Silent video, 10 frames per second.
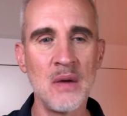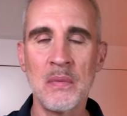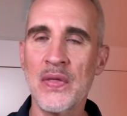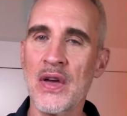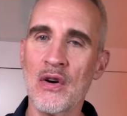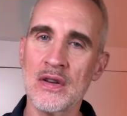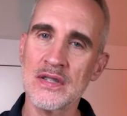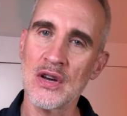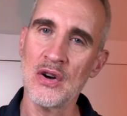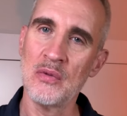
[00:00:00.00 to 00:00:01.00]
but they
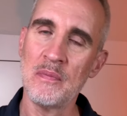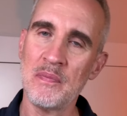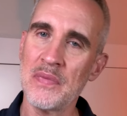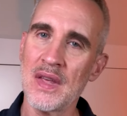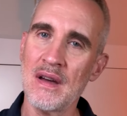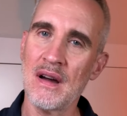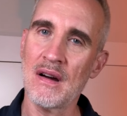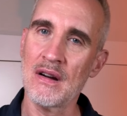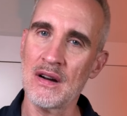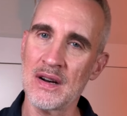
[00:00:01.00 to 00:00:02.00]
also
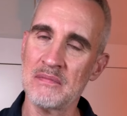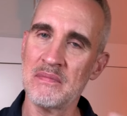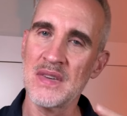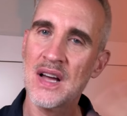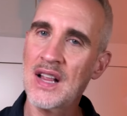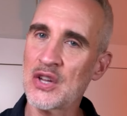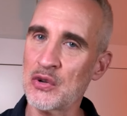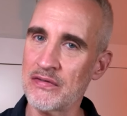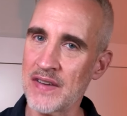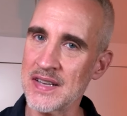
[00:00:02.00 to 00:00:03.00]
are a little
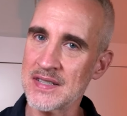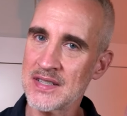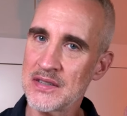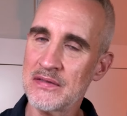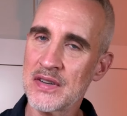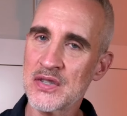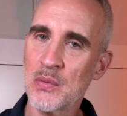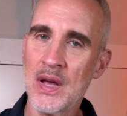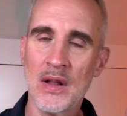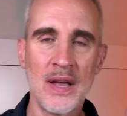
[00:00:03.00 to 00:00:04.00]
festive as
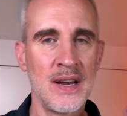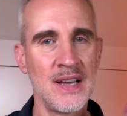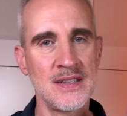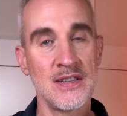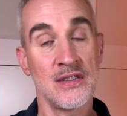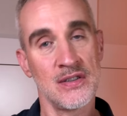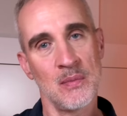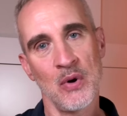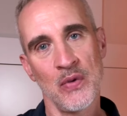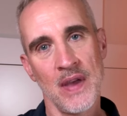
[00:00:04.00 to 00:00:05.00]
well. And as this is a
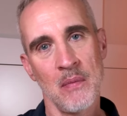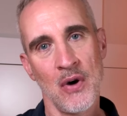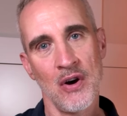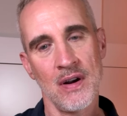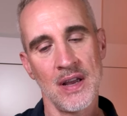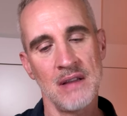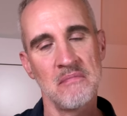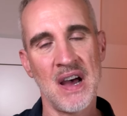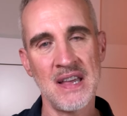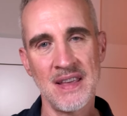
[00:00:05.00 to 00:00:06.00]
birthday party,
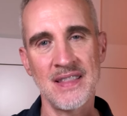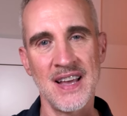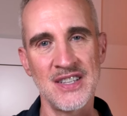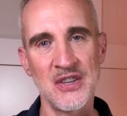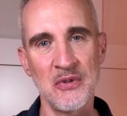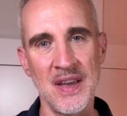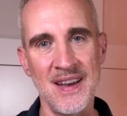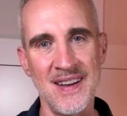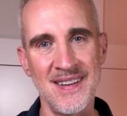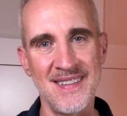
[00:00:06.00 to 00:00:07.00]
I think that's okay.
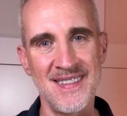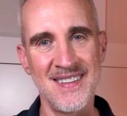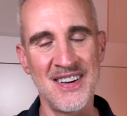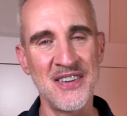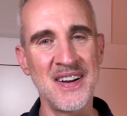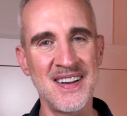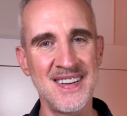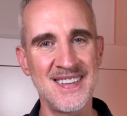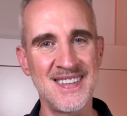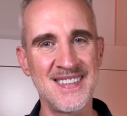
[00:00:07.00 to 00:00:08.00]
All right.
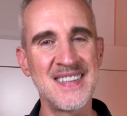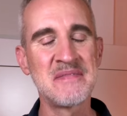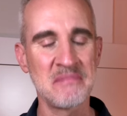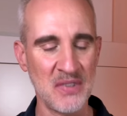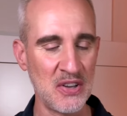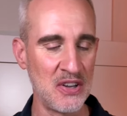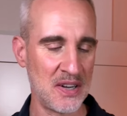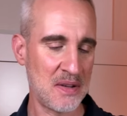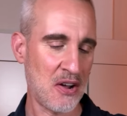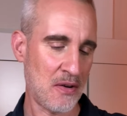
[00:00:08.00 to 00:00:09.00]
Good.
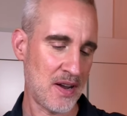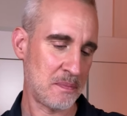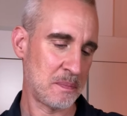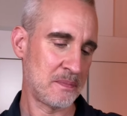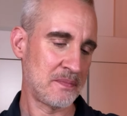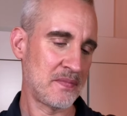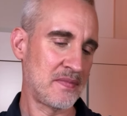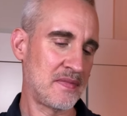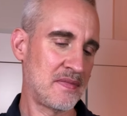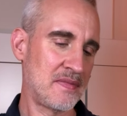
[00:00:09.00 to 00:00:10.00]
All right.